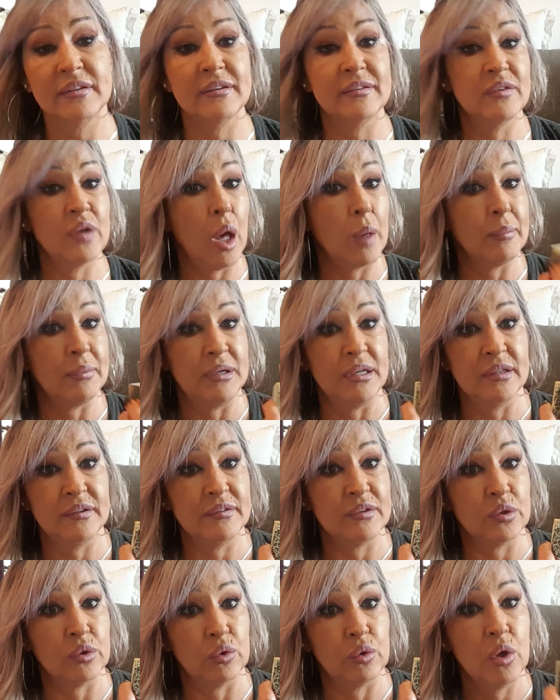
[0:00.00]
is not
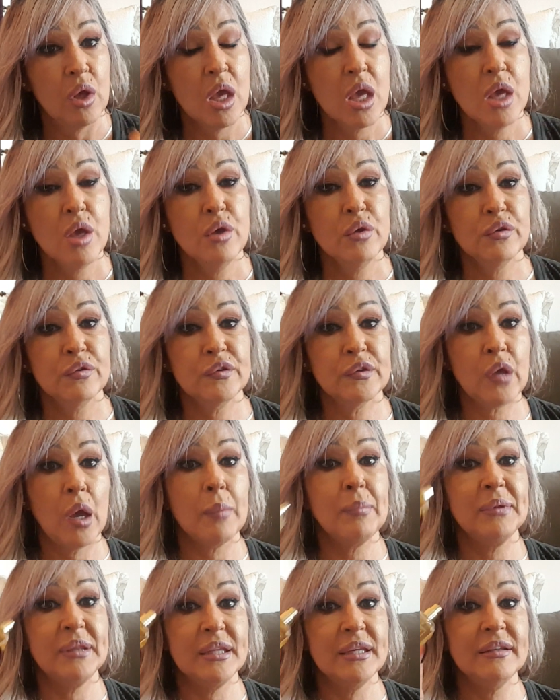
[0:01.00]
medicinal.
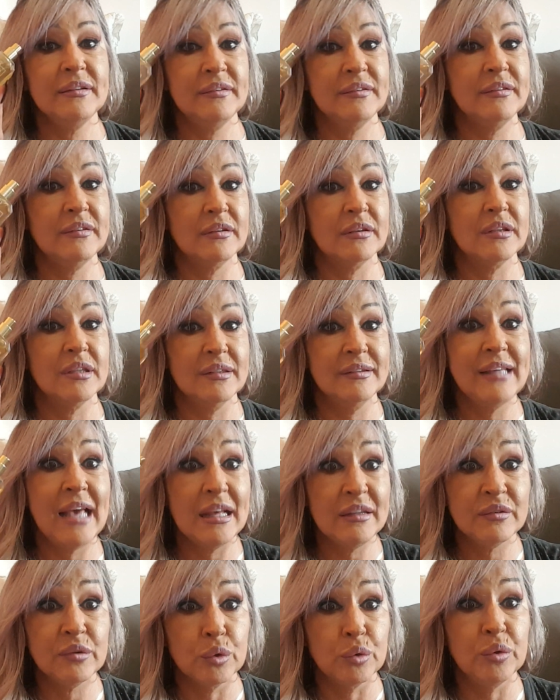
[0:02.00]
So this
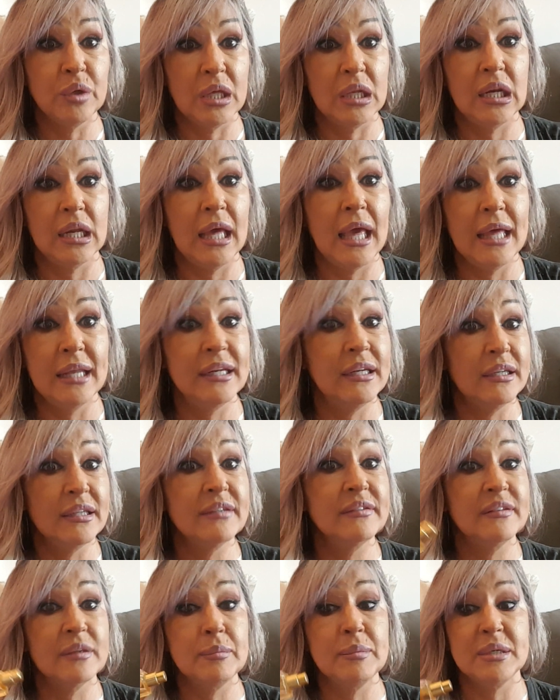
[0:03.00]
has oud in it, and it
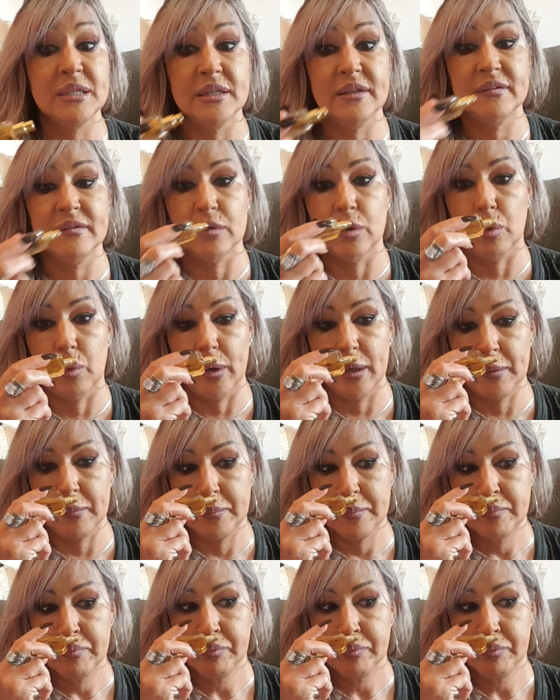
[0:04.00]
is the medicinal one.